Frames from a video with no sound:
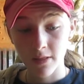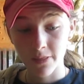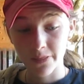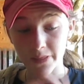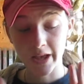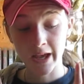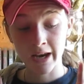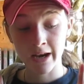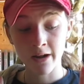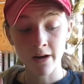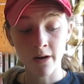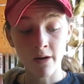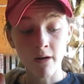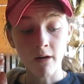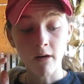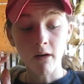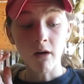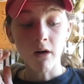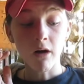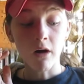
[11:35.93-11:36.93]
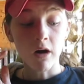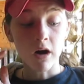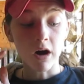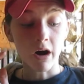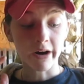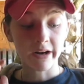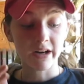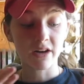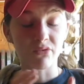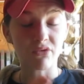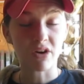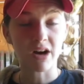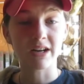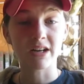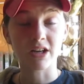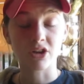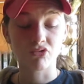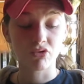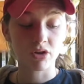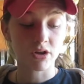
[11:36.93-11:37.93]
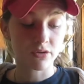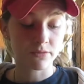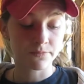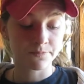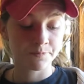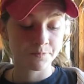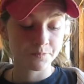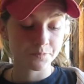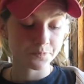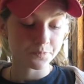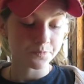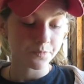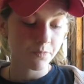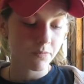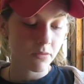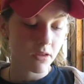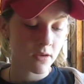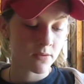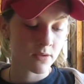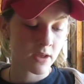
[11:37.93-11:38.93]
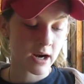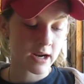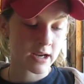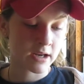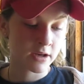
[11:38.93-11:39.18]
Then I need to find a drill that I can